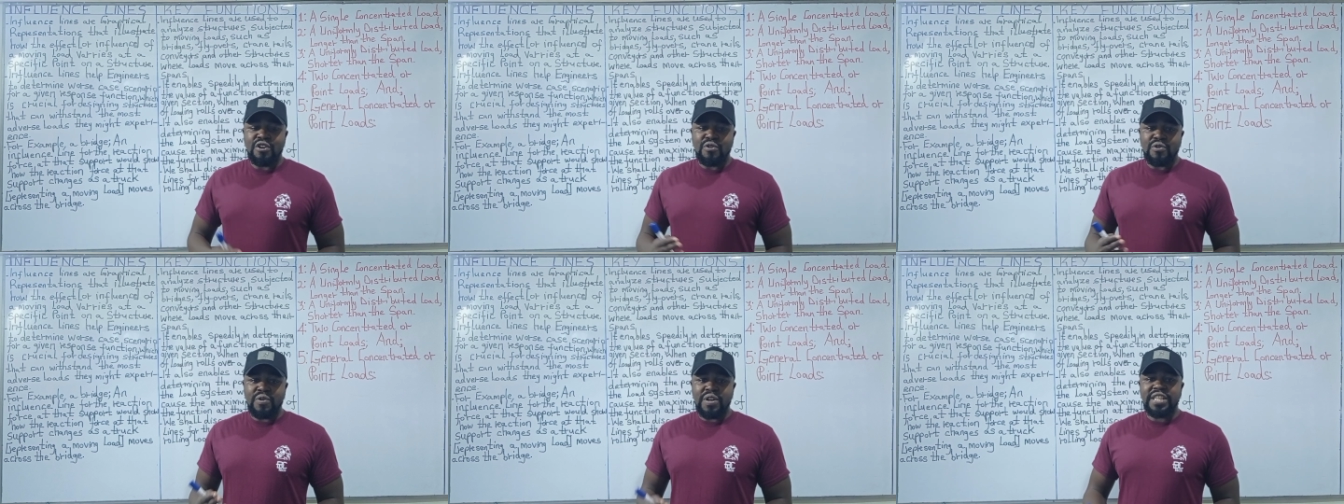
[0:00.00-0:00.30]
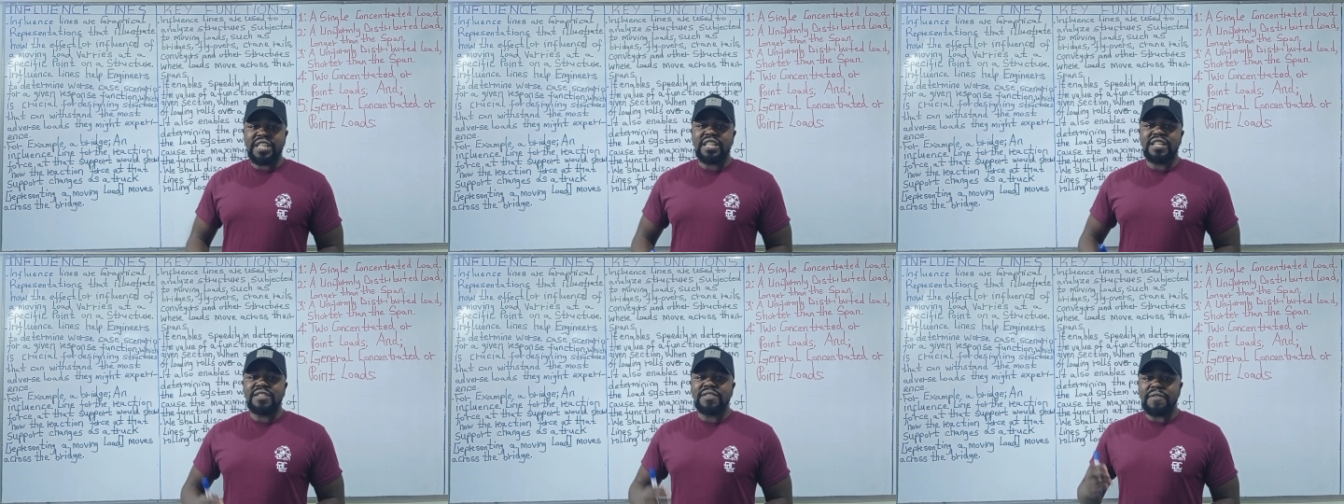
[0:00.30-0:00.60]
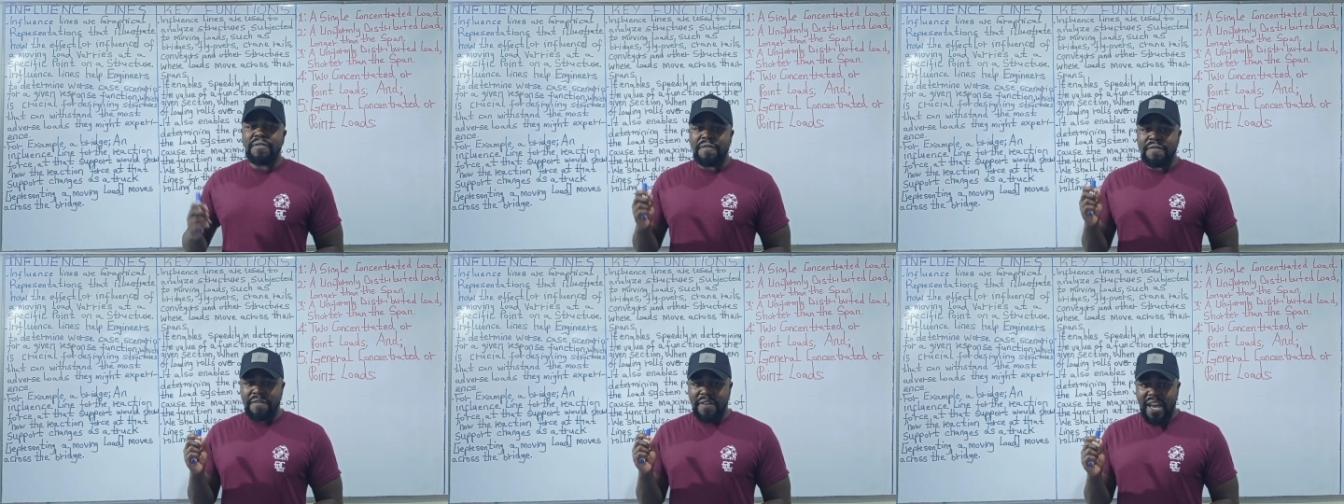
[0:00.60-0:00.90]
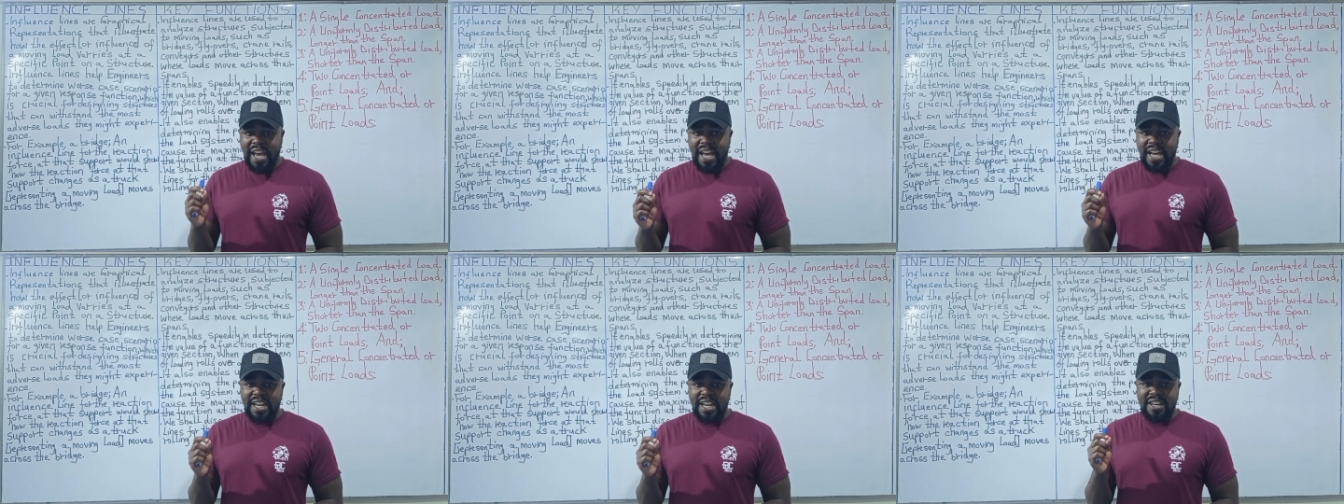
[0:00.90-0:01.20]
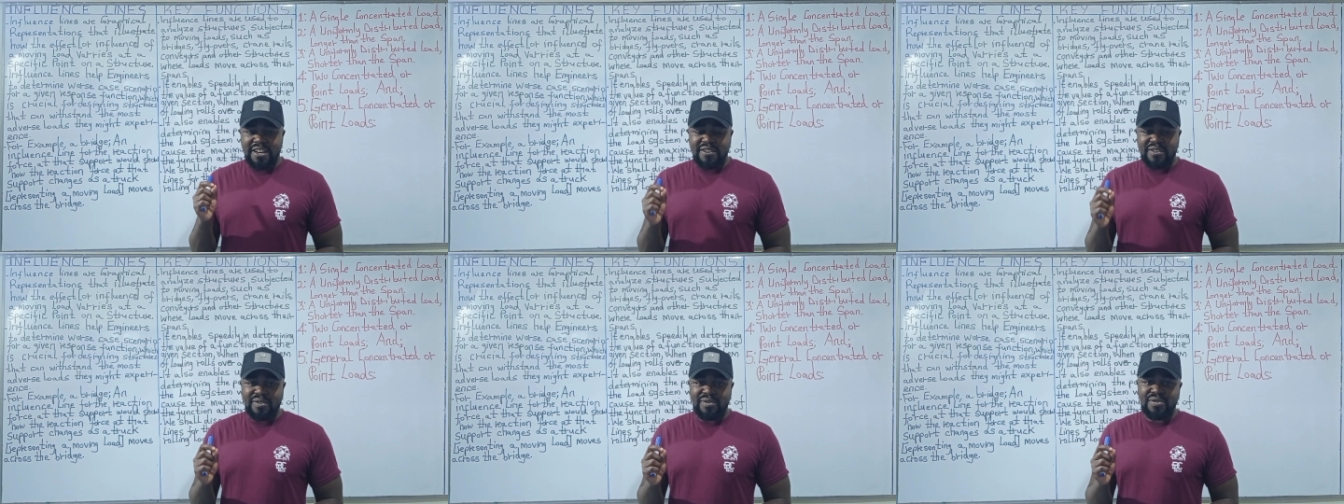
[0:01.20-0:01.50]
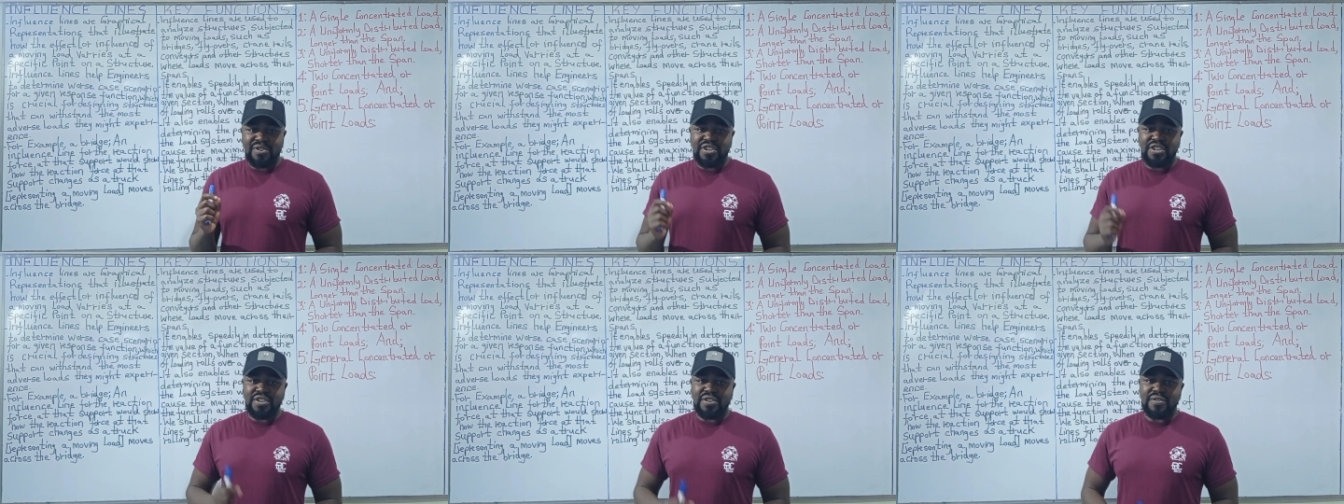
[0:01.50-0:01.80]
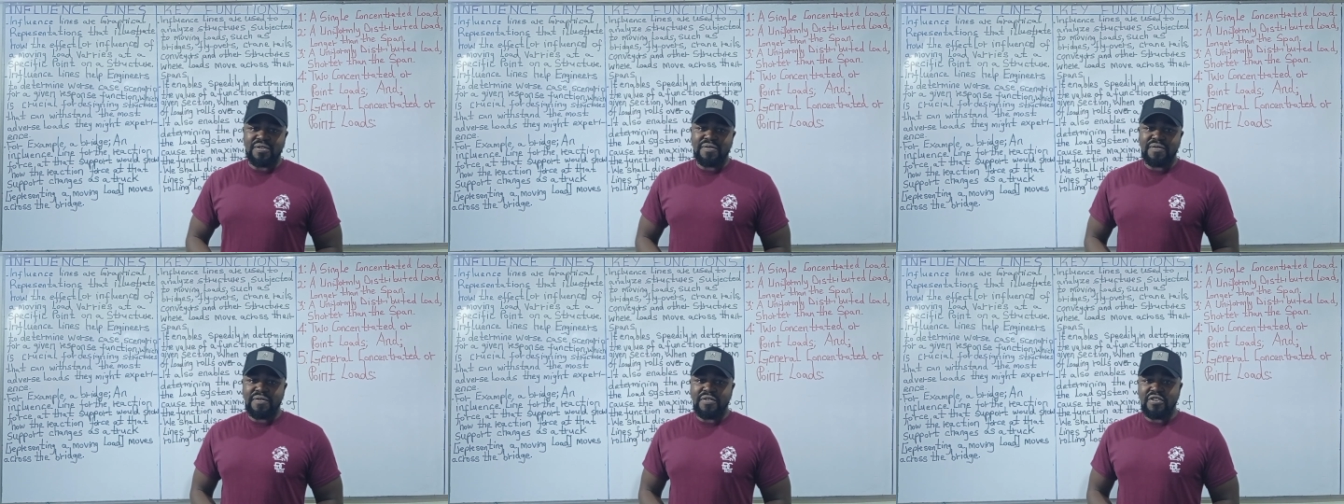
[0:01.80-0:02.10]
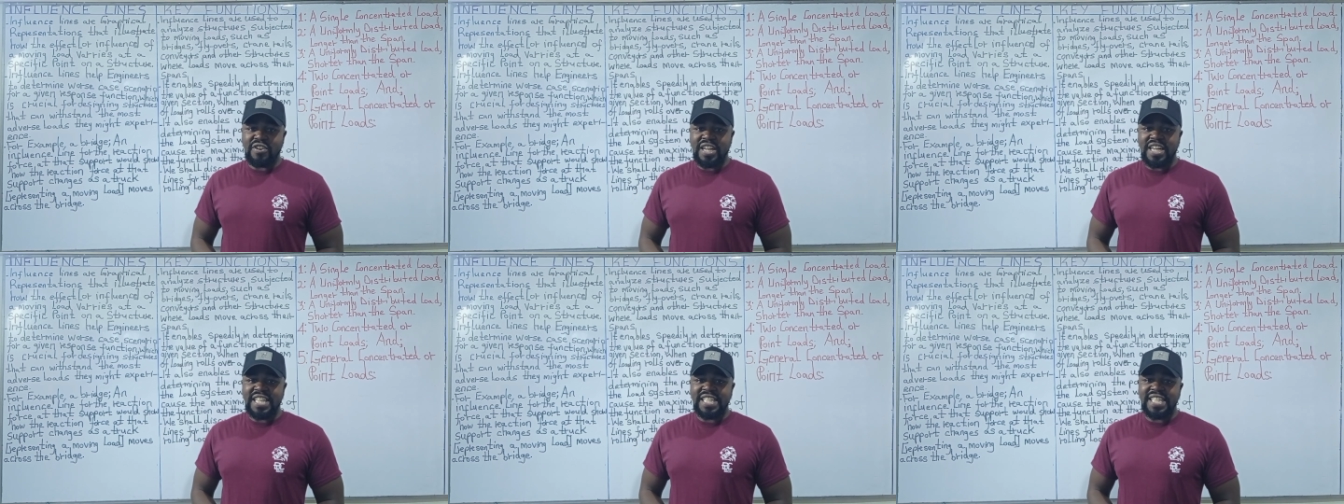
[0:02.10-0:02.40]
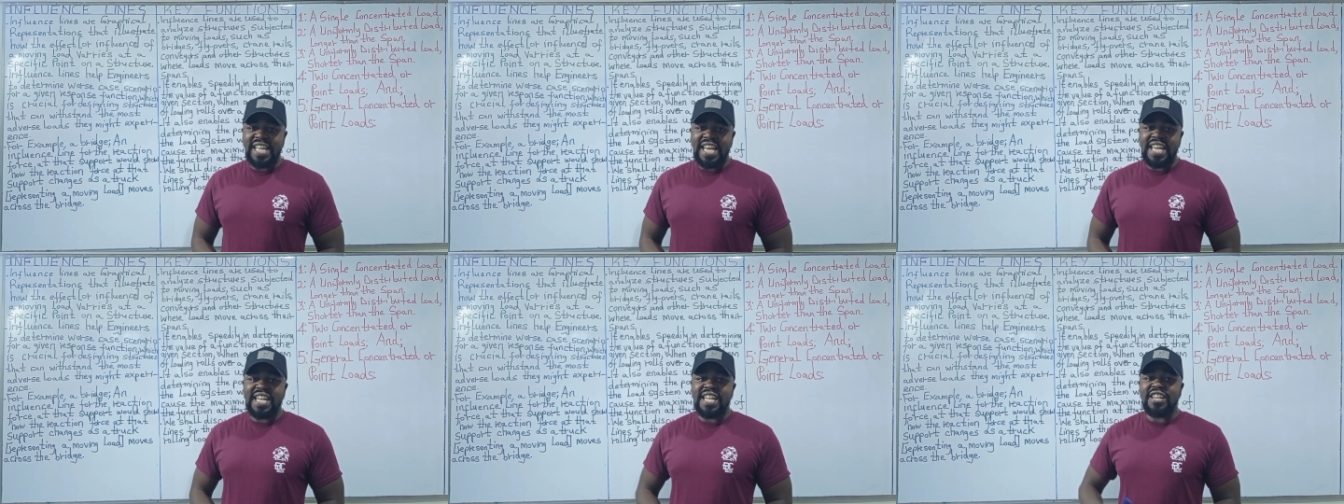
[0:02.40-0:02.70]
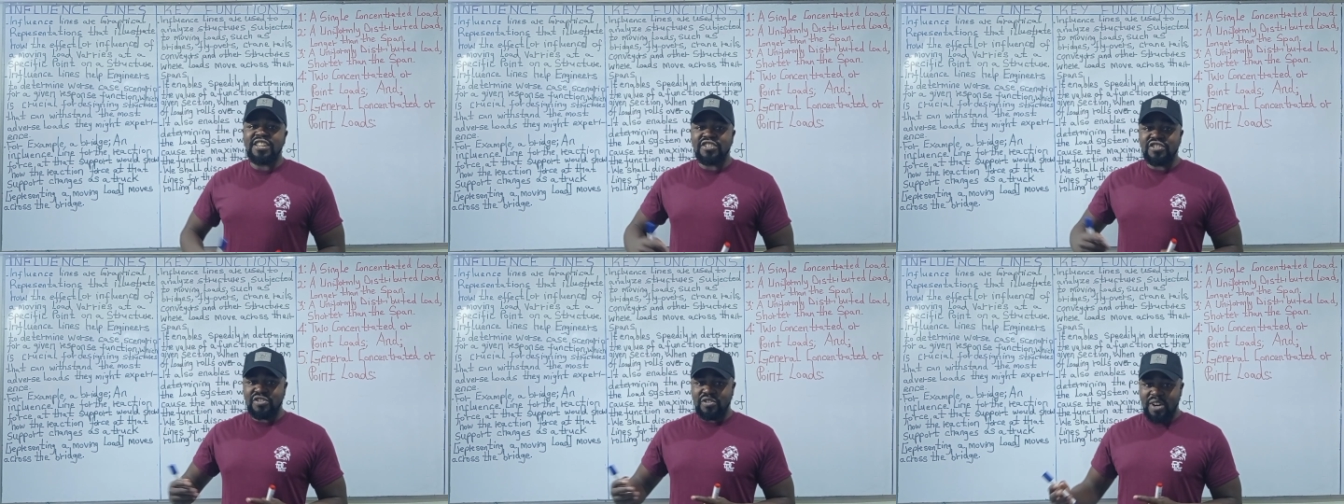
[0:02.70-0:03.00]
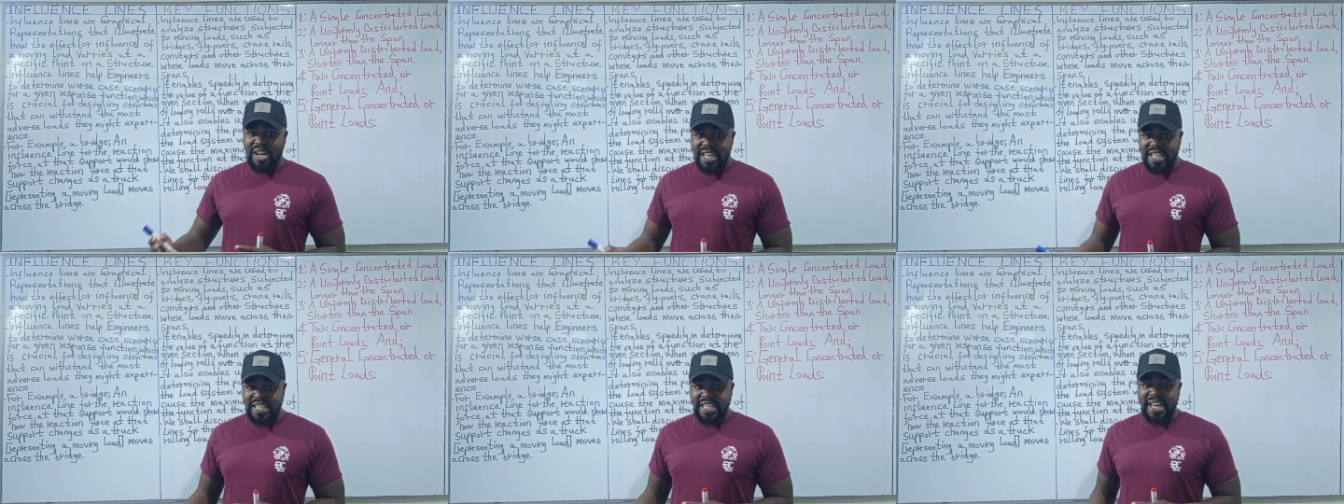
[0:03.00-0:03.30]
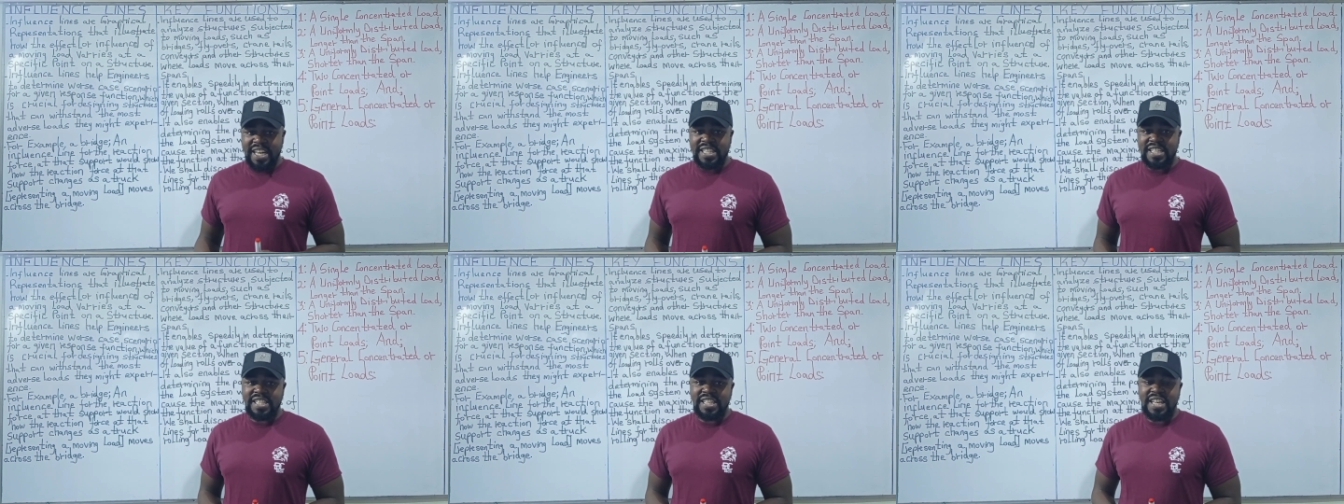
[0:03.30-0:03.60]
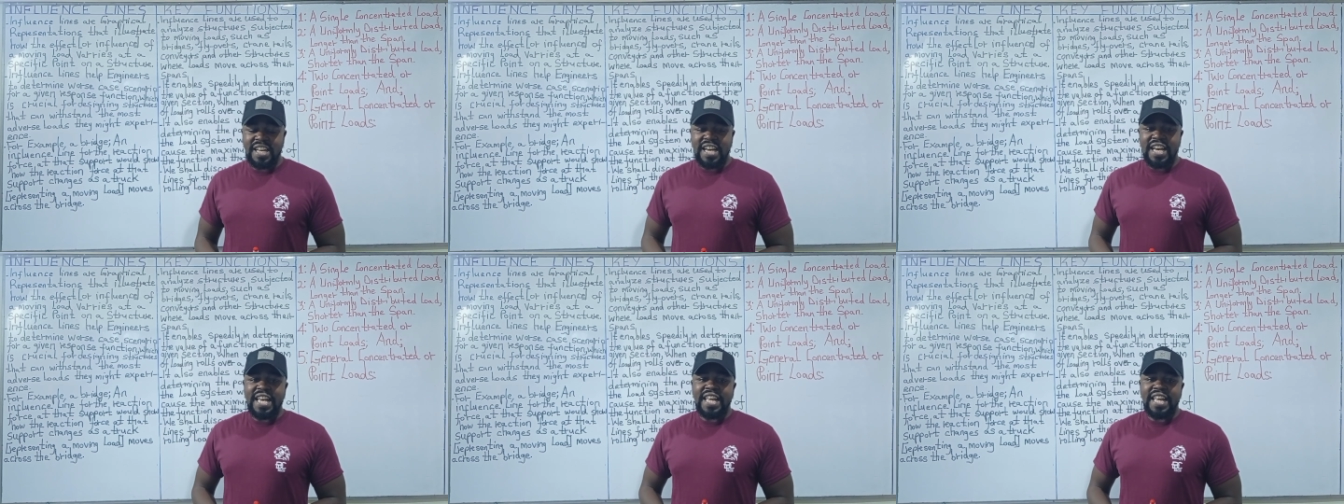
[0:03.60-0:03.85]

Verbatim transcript: which is very crucial for designing structures